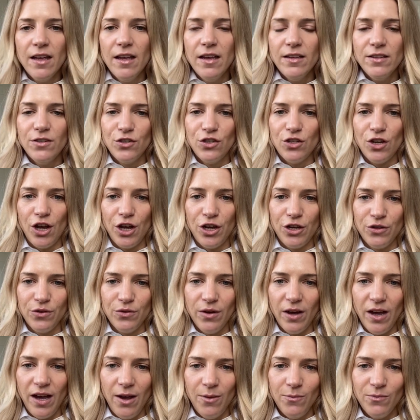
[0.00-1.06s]
So
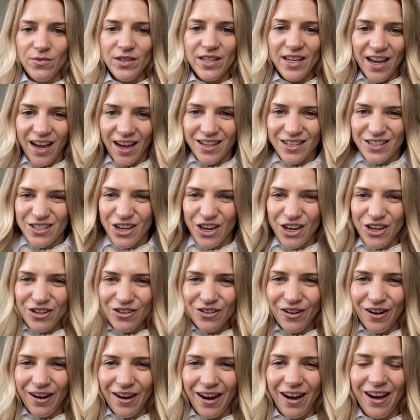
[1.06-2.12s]
yeah, so
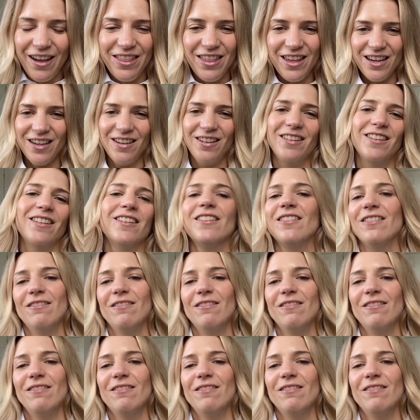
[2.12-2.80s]
I think